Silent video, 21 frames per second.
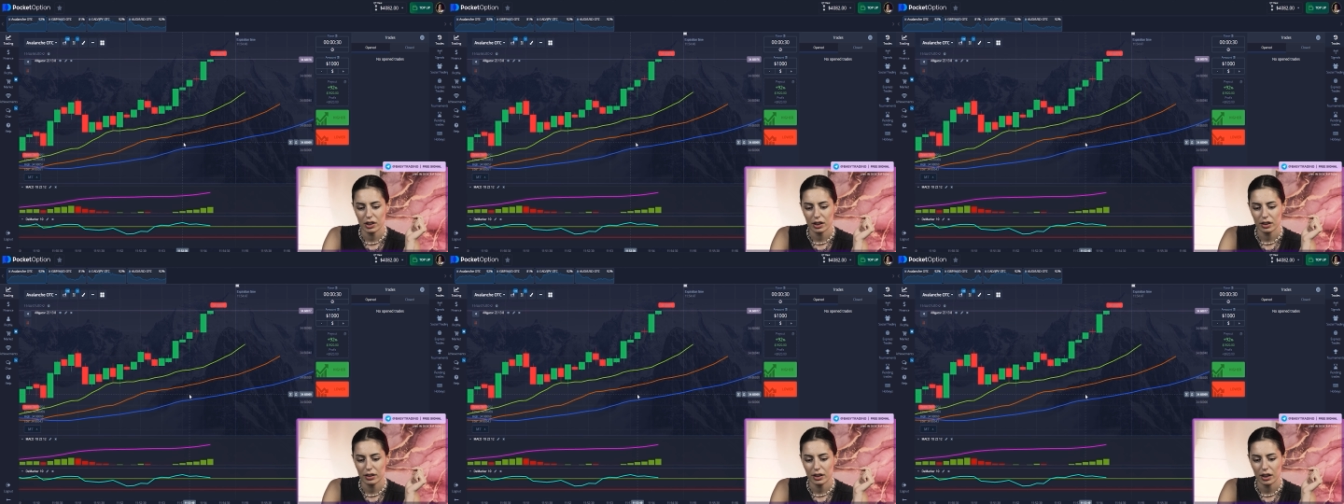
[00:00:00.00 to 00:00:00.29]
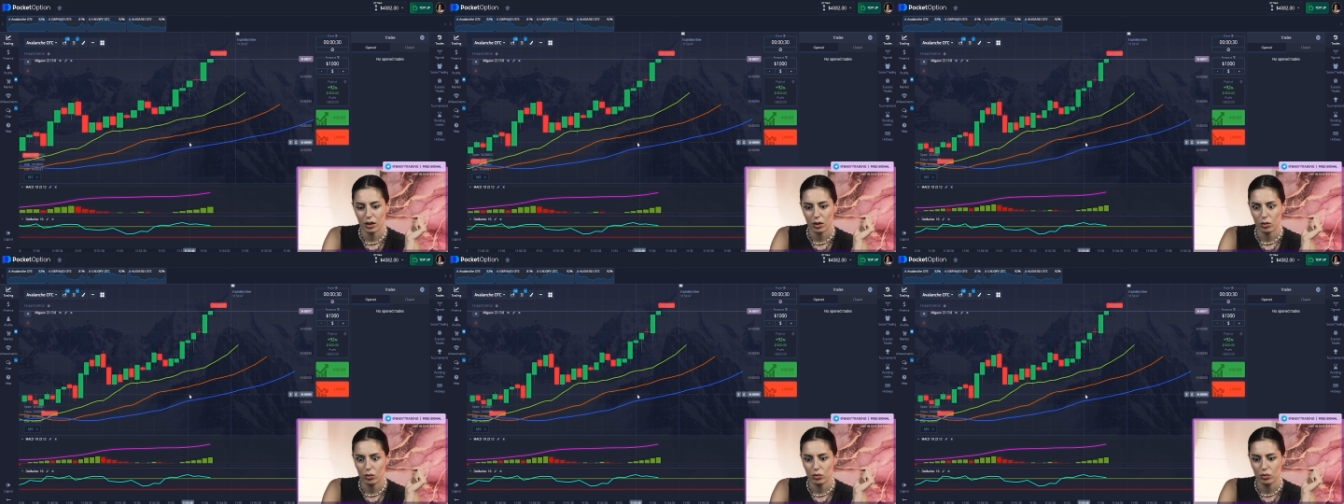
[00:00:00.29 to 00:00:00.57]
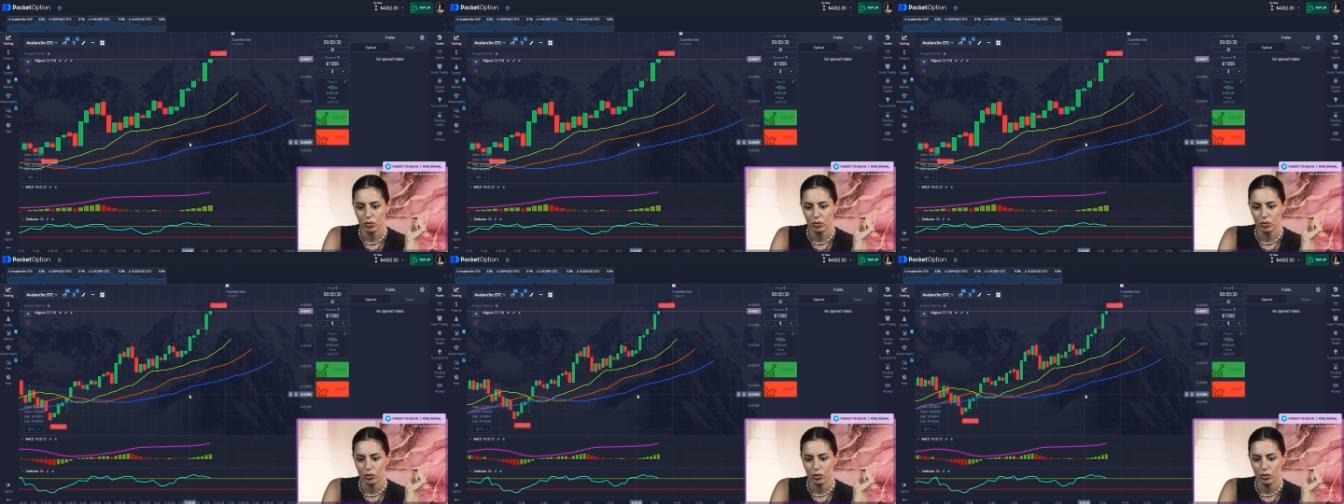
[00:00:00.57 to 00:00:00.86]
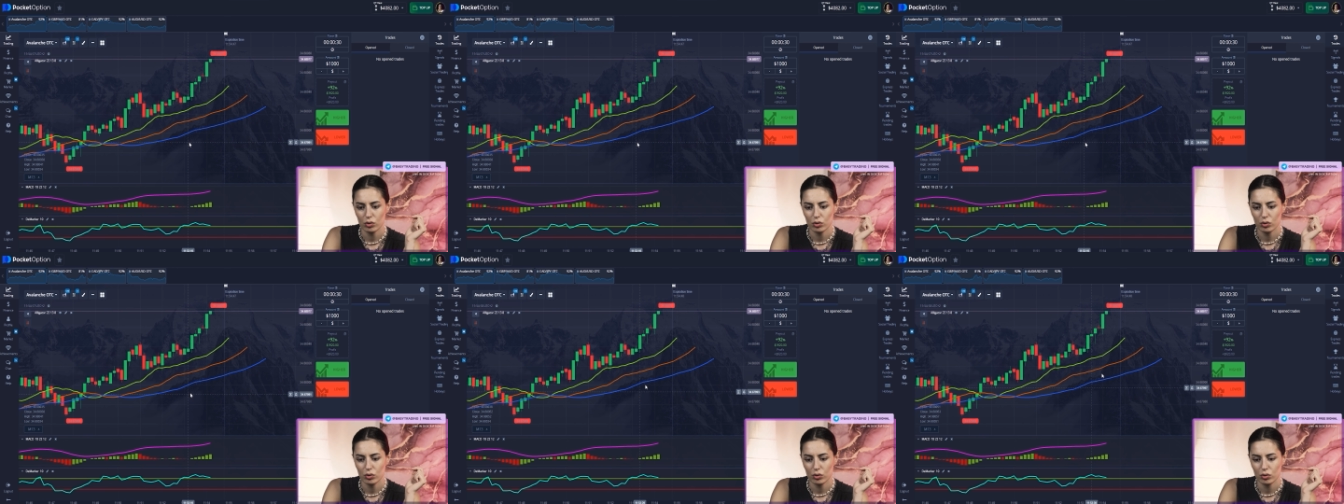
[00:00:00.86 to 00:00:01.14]
right there.
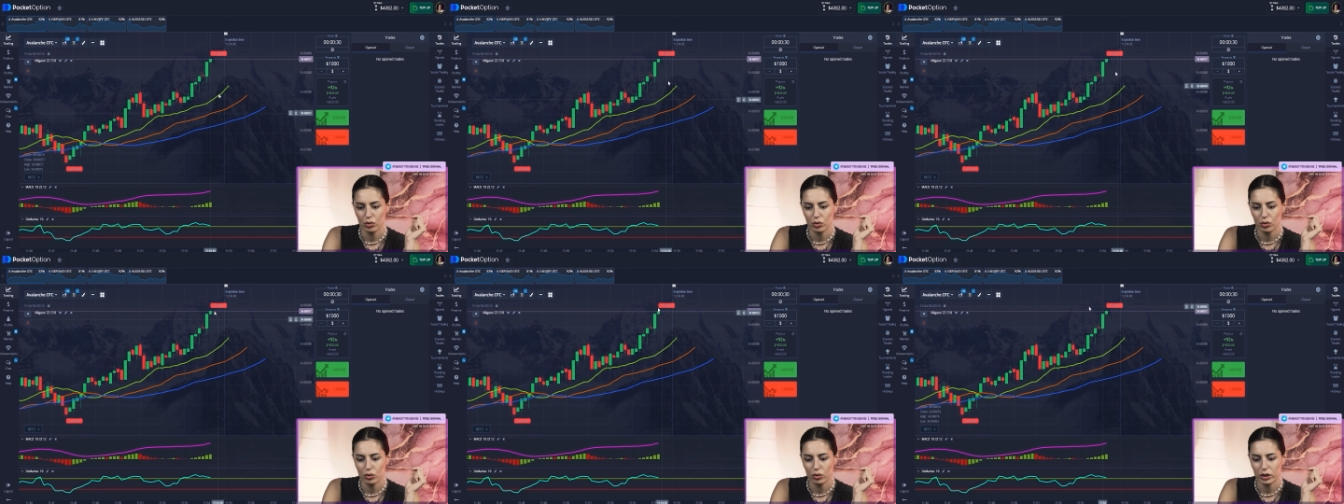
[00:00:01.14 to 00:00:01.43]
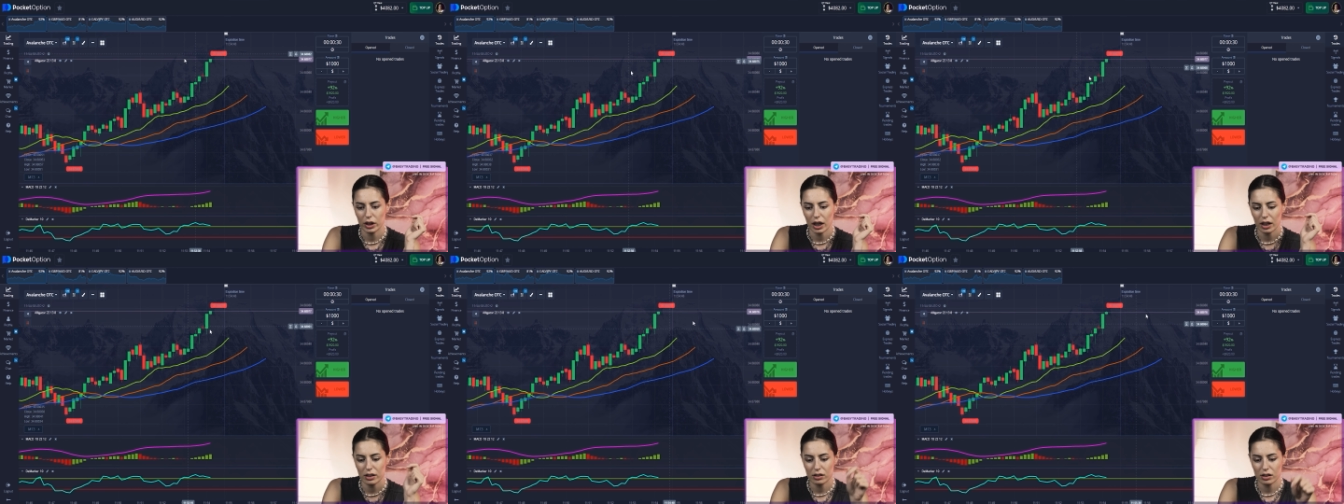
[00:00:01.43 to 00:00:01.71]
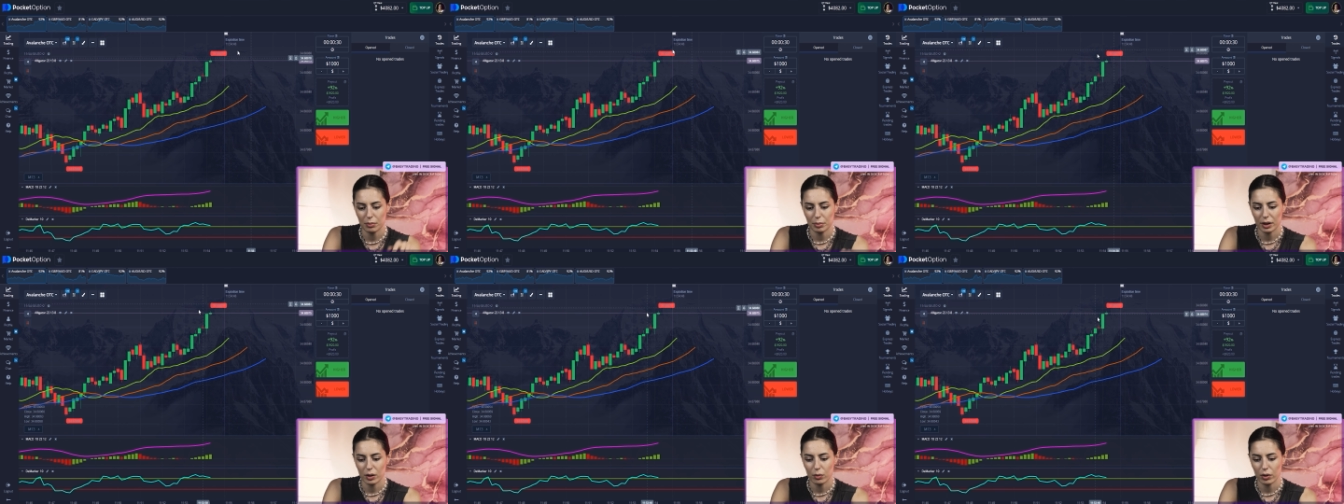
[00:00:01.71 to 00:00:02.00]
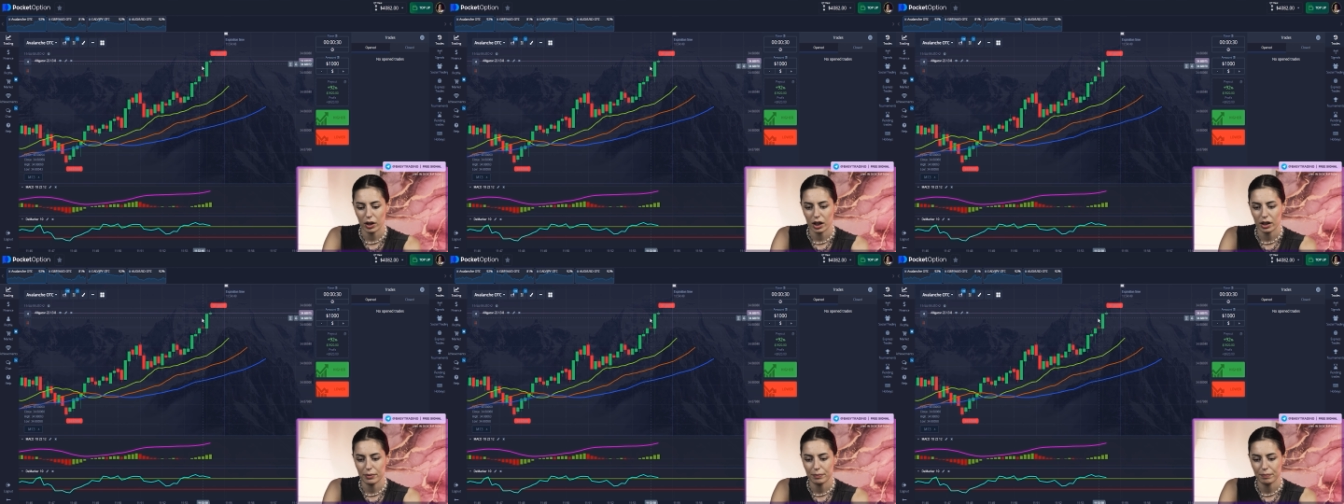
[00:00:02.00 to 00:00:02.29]
Oh, that's the big
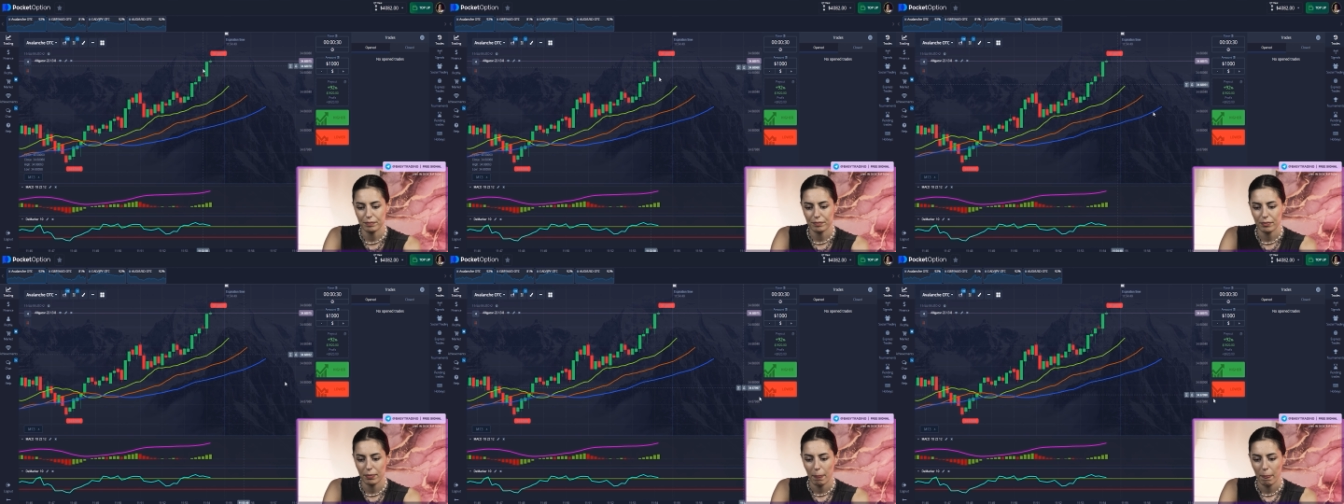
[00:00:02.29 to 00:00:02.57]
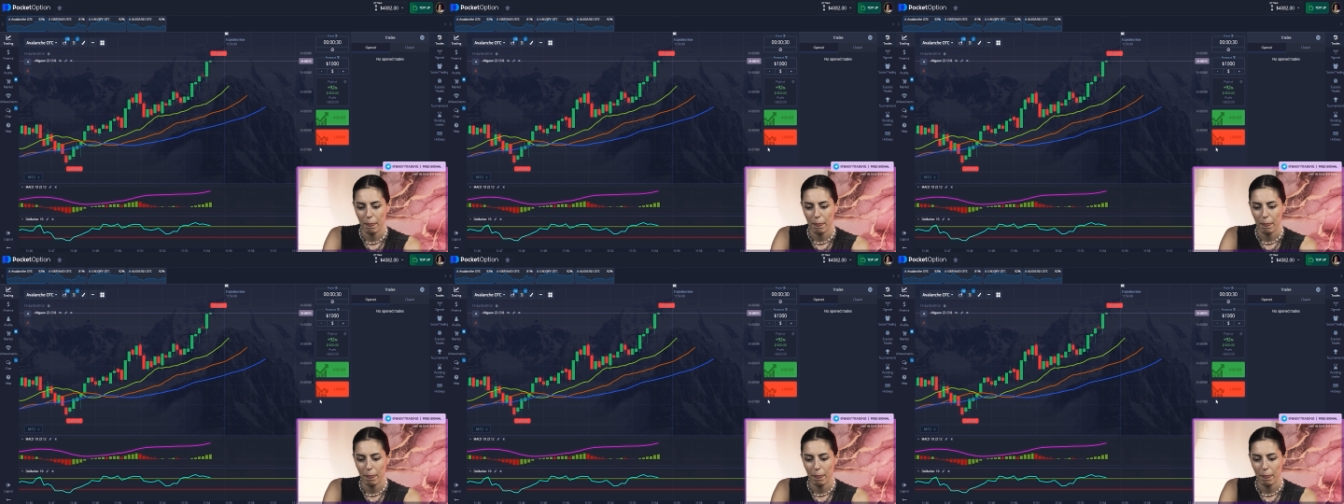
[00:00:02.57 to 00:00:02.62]
one.